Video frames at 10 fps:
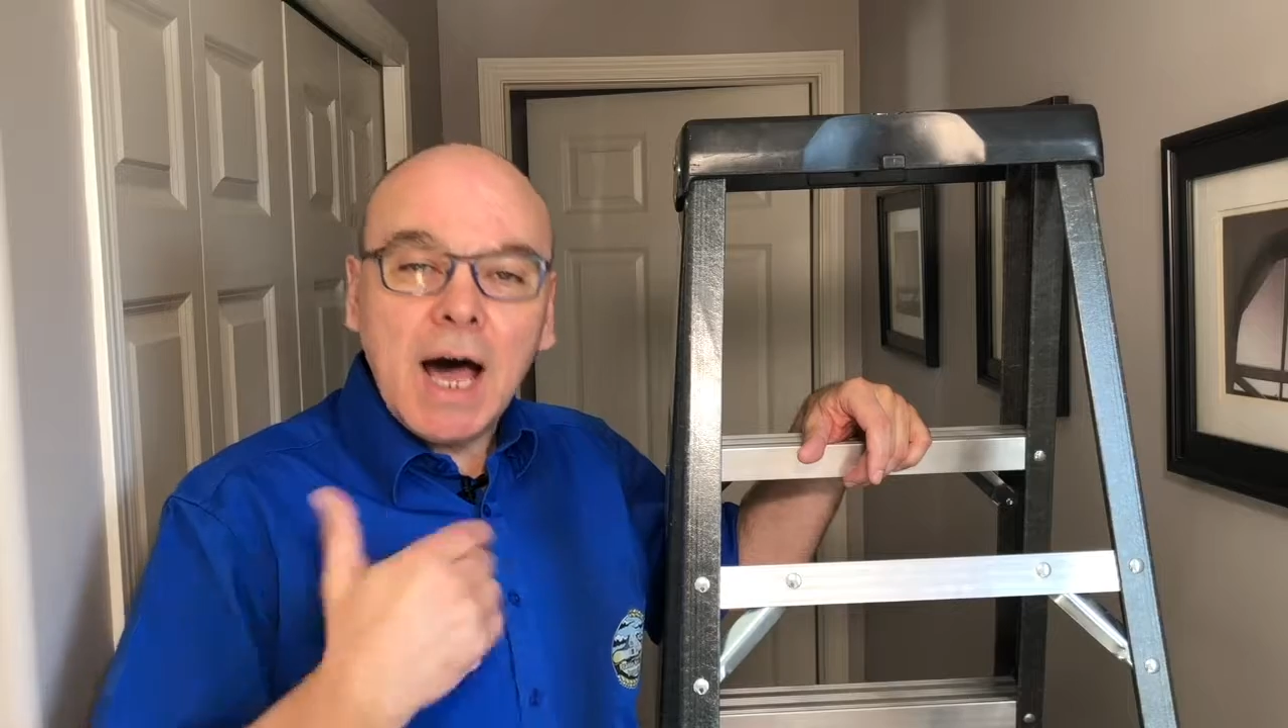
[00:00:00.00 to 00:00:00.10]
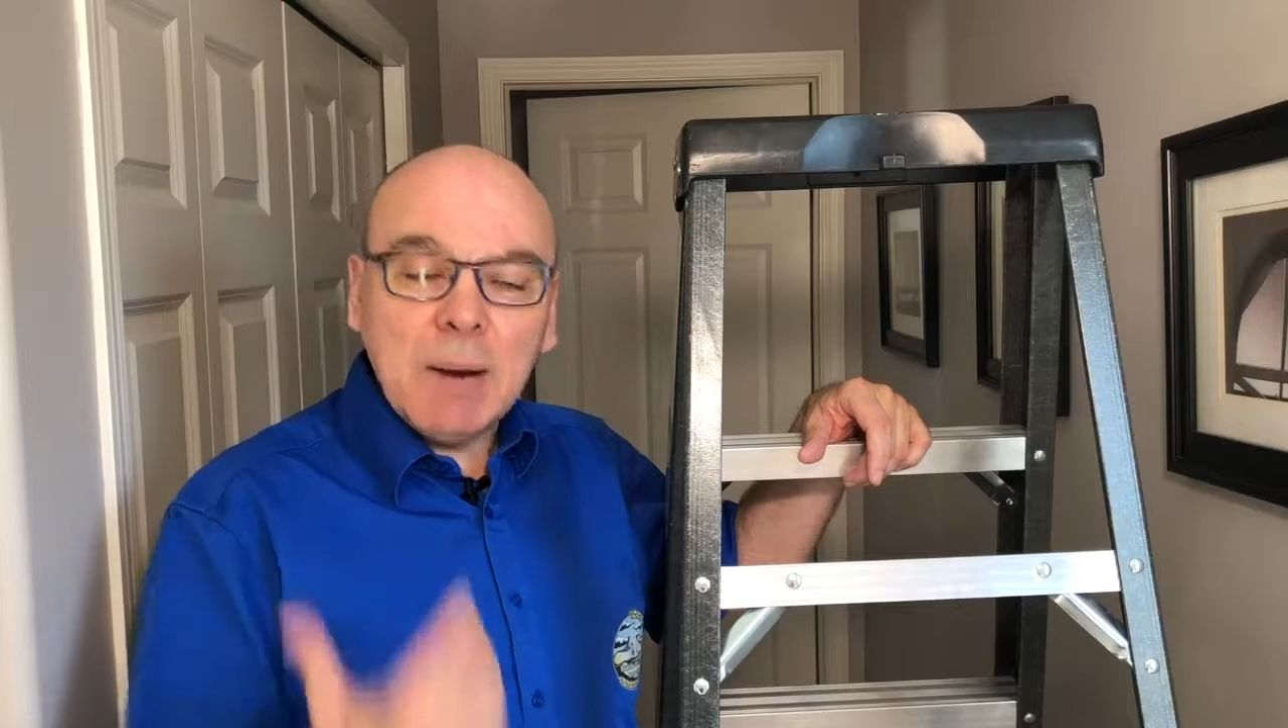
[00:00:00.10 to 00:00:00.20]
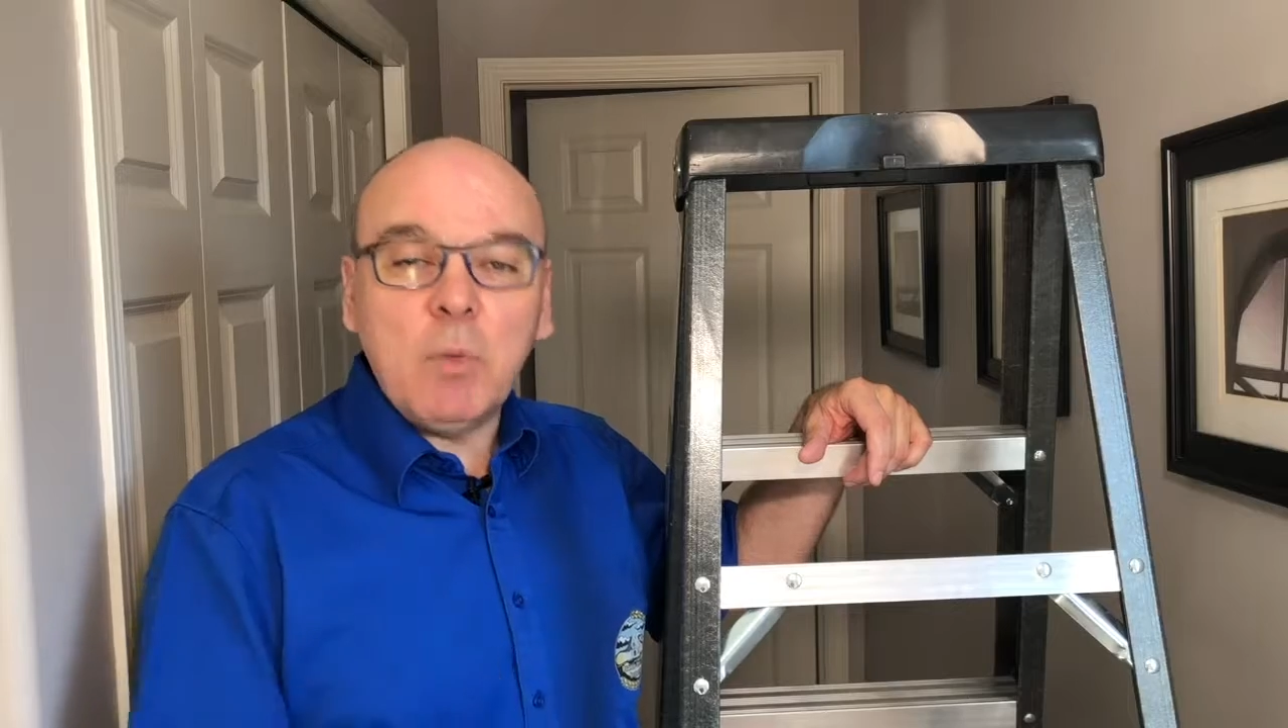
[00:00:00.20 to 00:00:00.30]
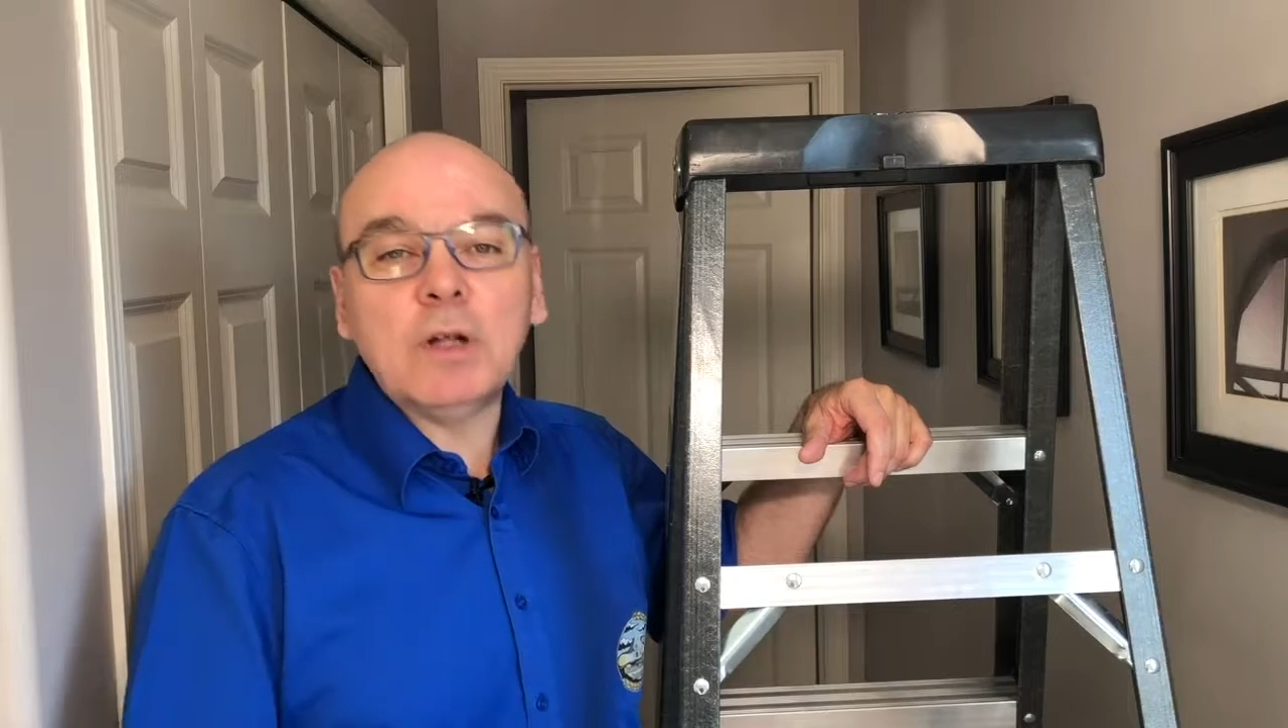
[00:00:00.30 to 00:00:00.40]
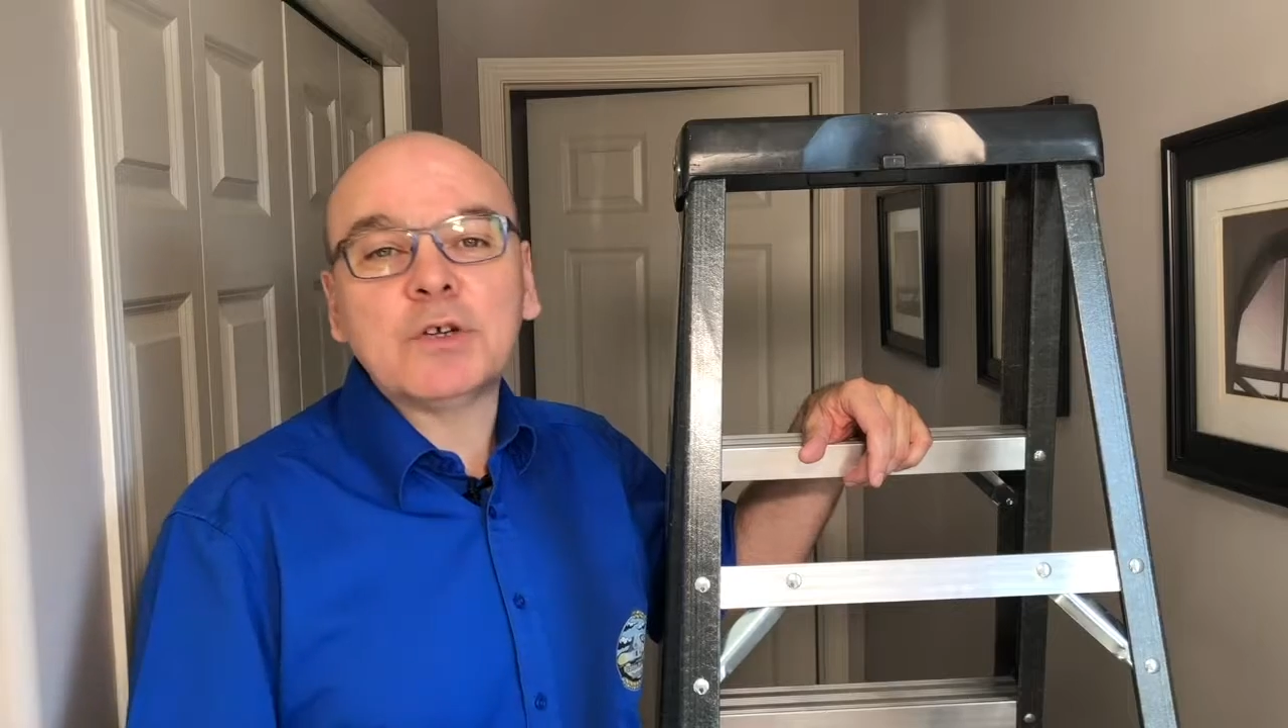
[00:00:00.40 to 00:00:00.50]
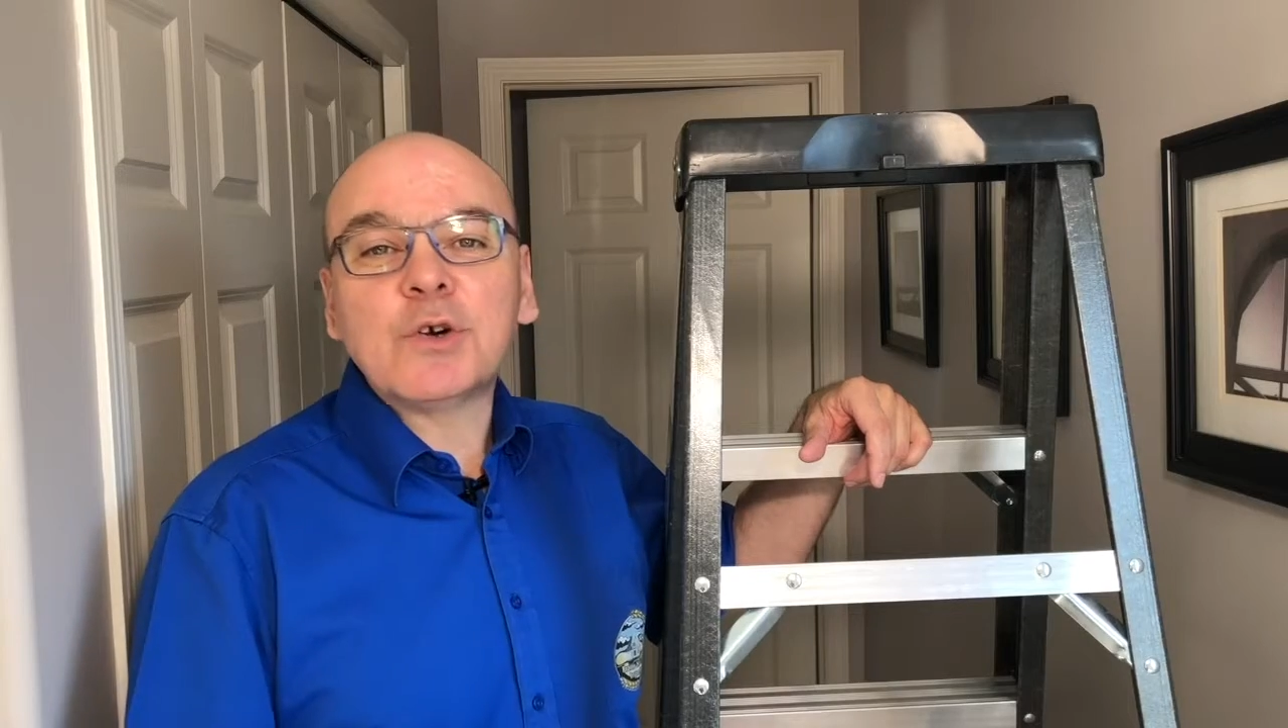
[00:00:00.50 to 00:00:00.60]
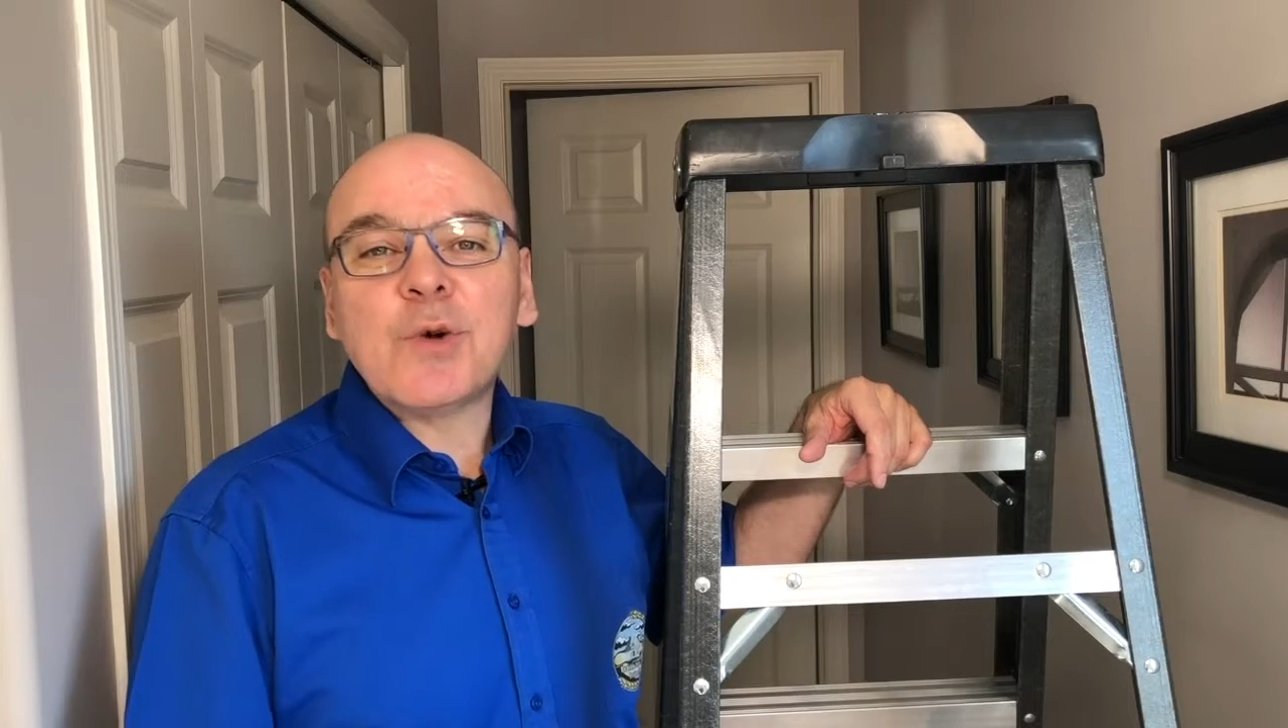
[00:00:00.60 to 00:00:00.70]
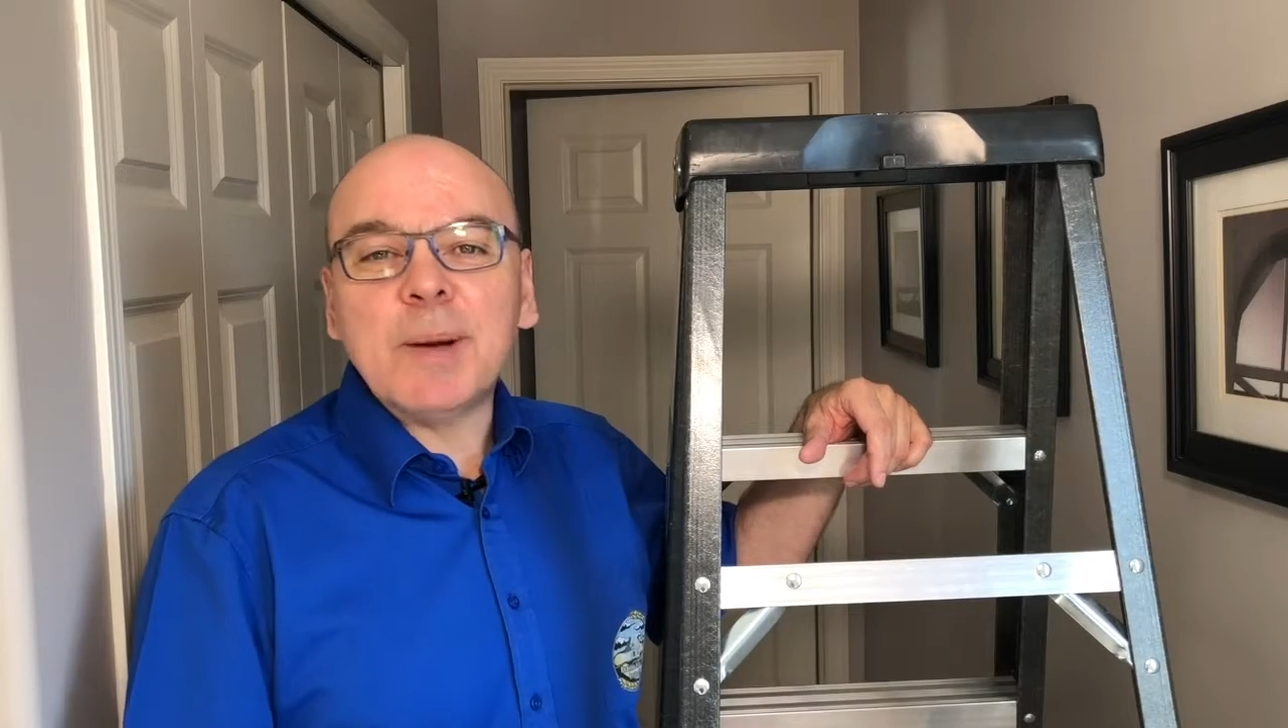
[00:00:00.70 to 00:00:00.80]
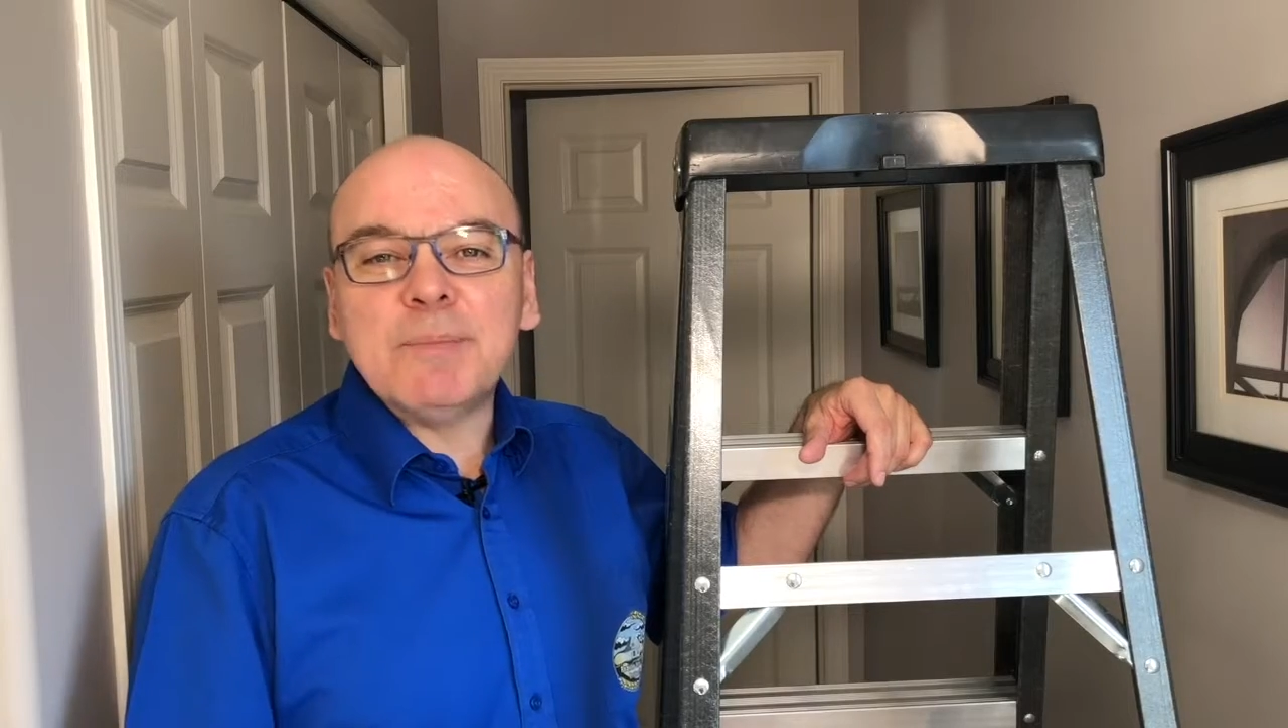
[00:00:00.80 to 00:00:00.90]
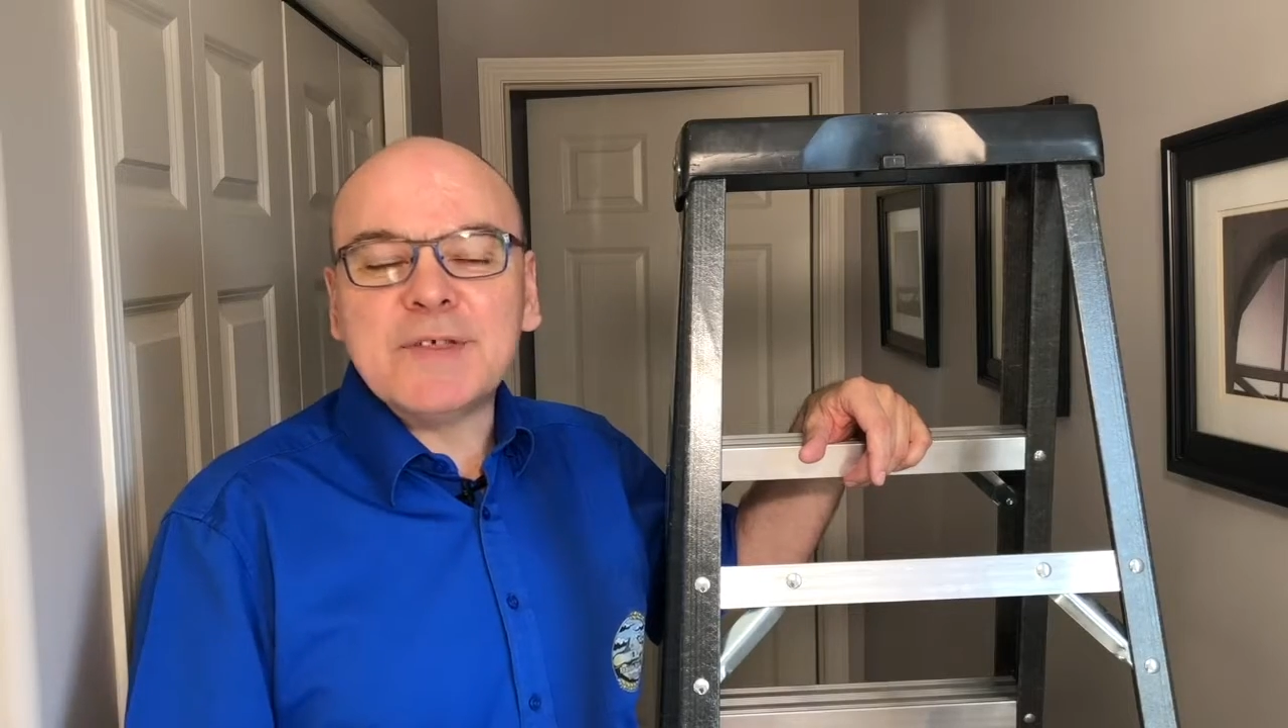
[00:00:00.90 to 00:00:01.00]
I'm Walter
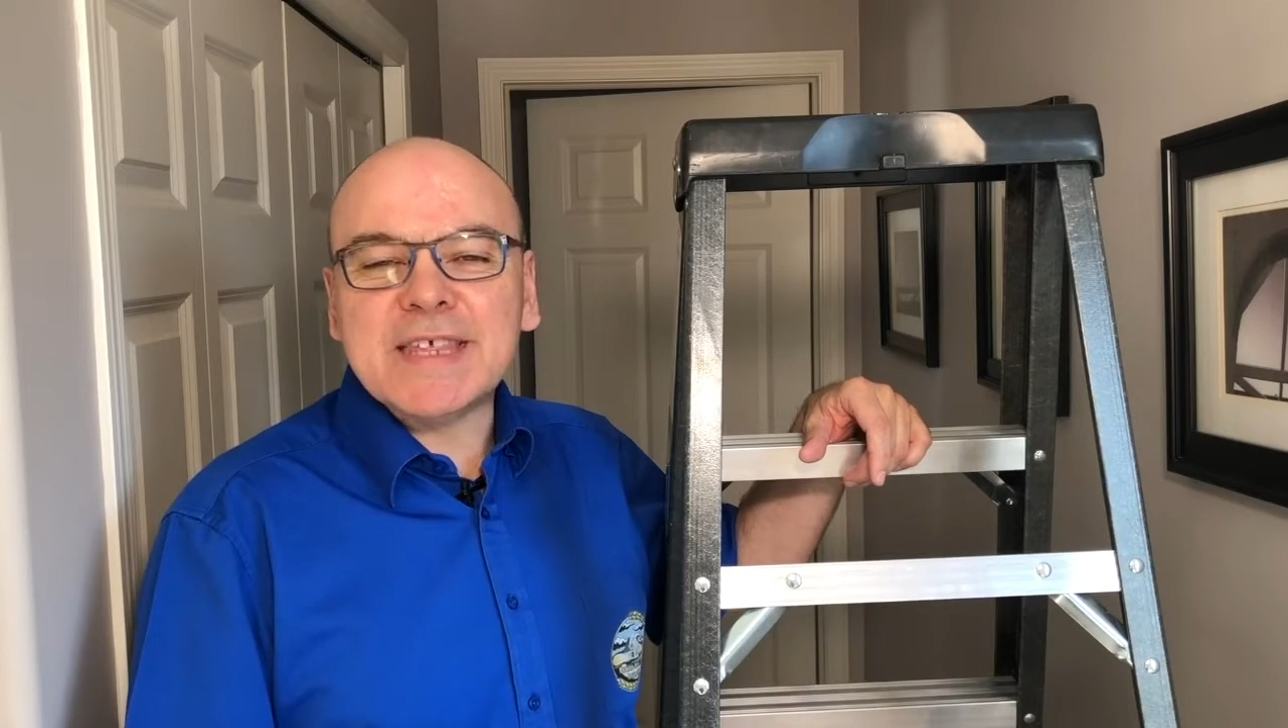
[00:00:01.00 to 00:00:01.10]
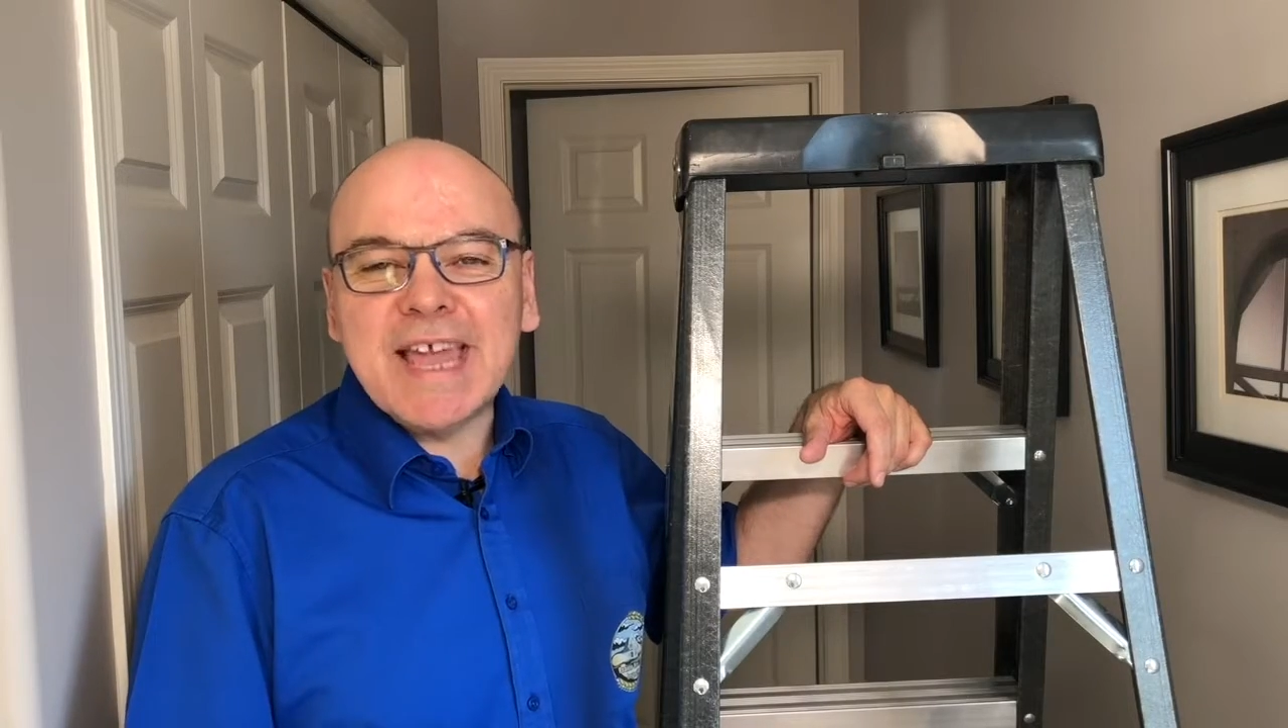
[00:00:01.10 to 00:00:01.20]
Krebs